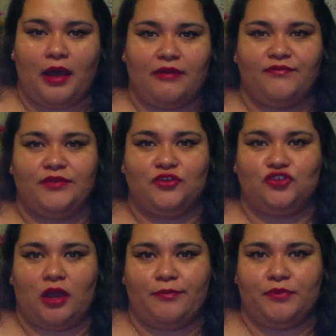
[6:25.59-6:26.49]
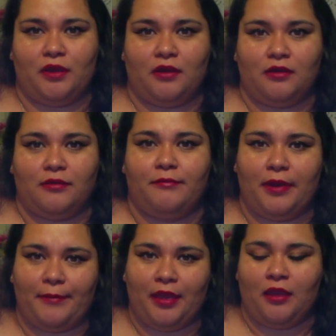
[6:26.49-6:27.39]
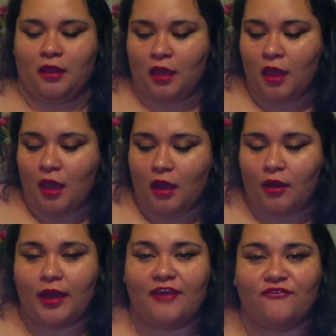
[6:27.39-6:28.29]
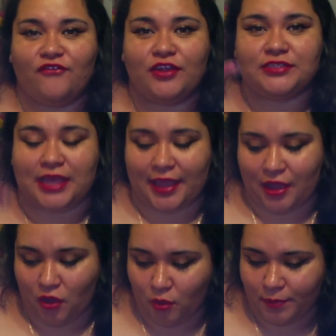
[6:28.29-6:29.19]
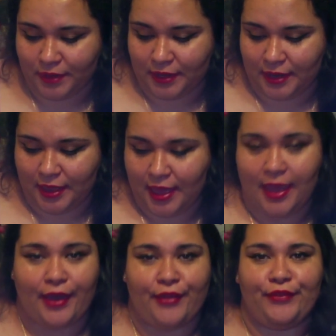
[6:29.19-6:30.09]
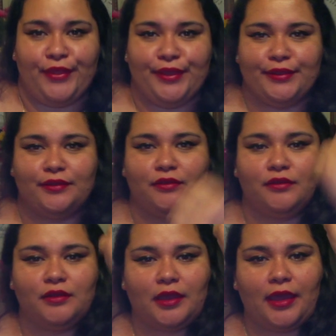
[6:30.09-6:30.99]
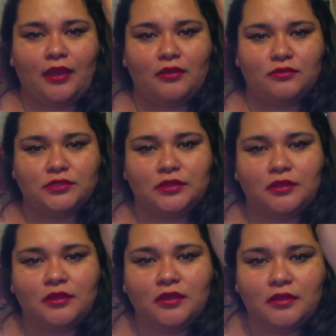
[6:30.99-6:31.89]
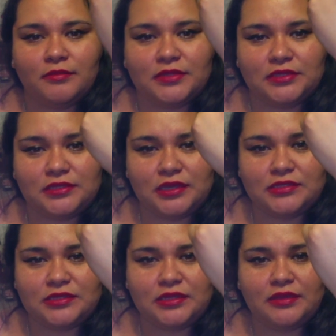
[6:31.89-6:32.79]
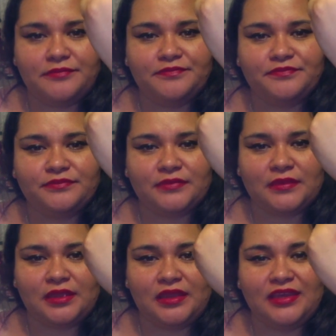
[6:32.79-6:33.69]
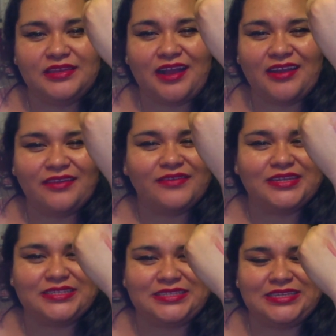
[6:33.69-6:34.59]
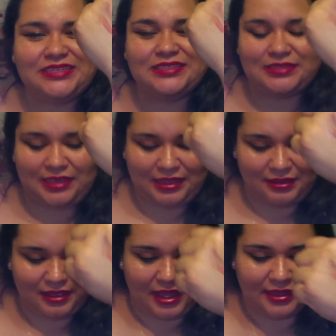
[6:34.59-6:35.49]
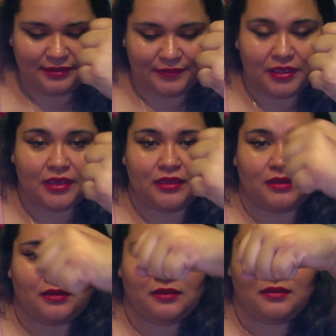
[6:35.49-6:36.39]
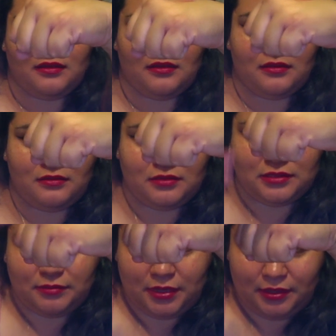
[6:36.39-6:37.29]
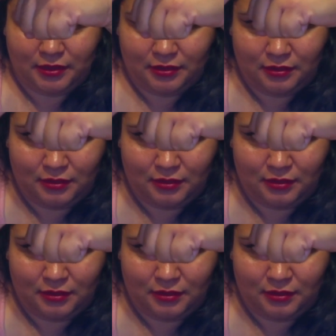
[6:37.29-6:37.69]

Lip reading: I'm finna drop y'all, my bad. Okay, first I can't open it, and then I can't close it. Y'all see that? Y'all can already see it's sticky, like I ain't even kidding. You see my hand?